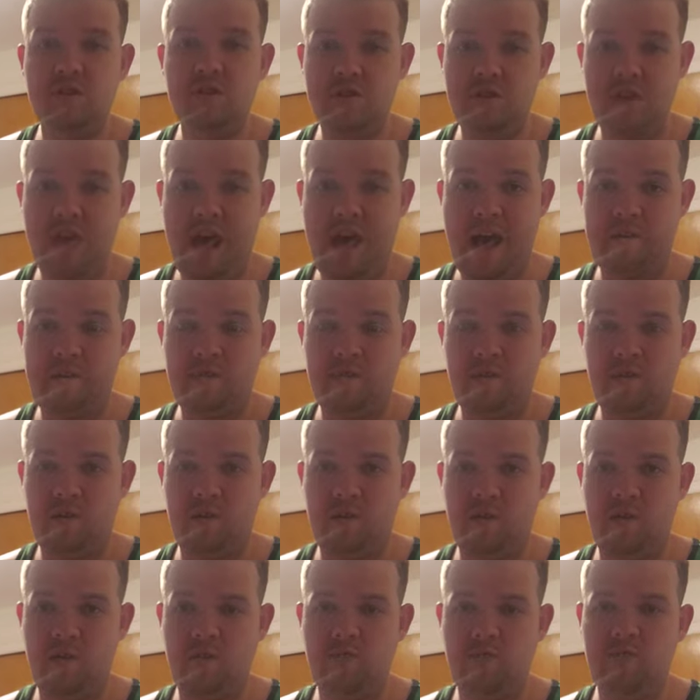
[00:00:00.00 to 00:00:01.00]
you have
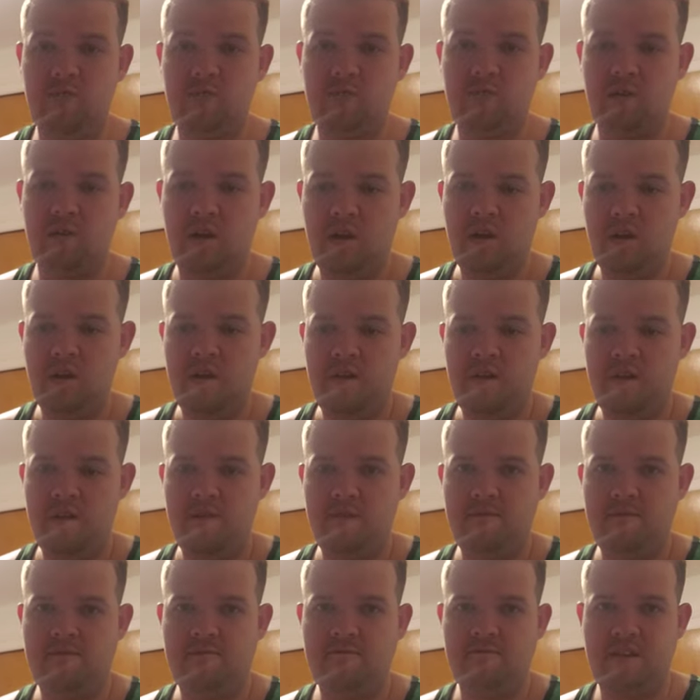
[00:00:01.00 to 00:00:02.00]
to
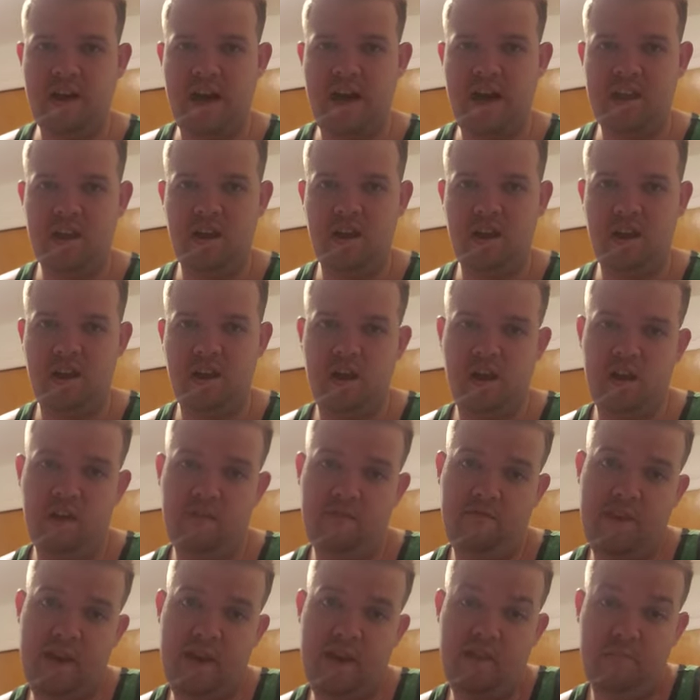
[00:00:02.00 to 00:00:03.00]
find
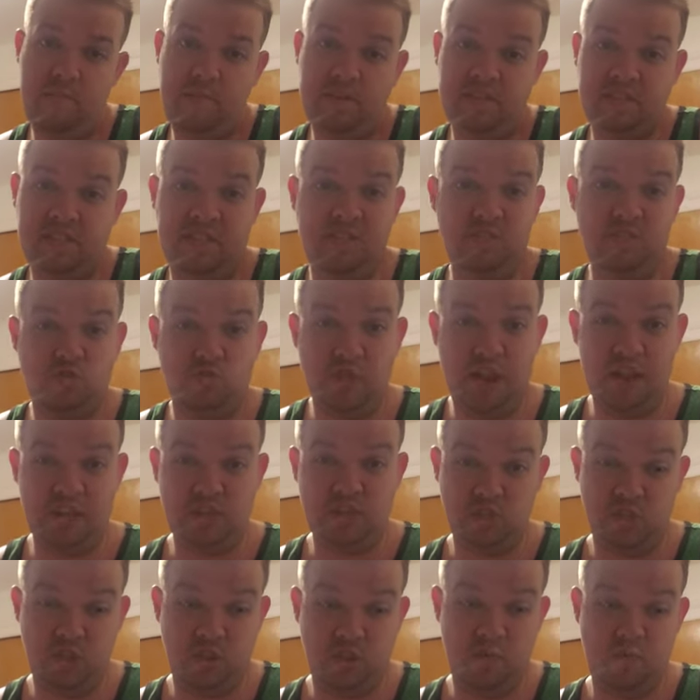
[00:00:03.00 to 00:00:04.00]
find a missing
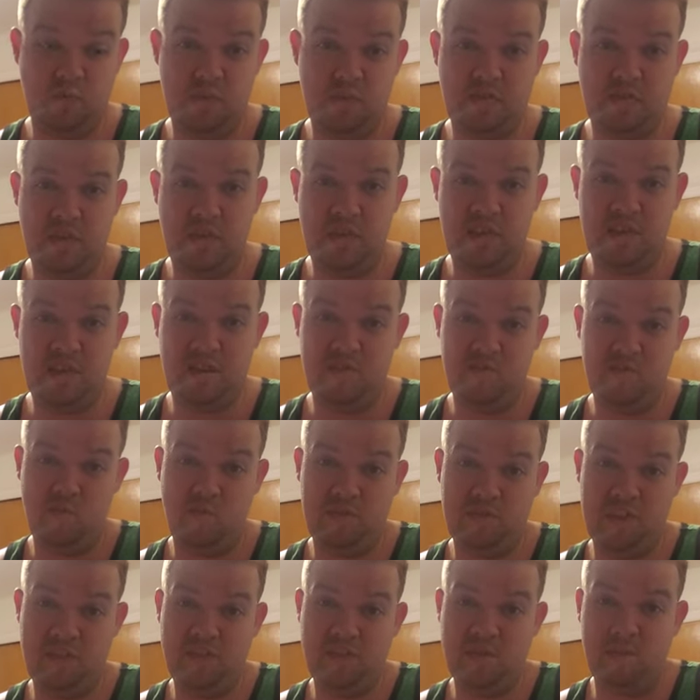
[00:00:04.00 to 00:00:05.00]
treasure within
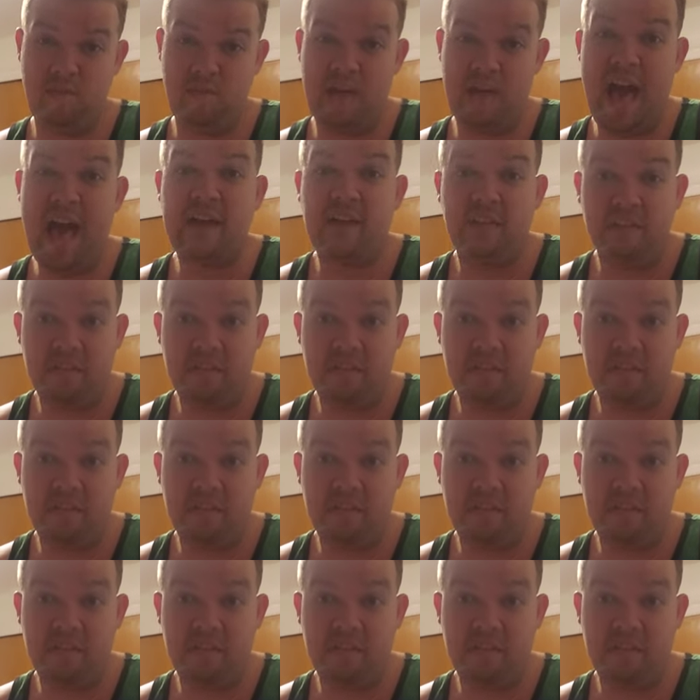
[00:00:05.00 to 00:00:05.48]
within the Black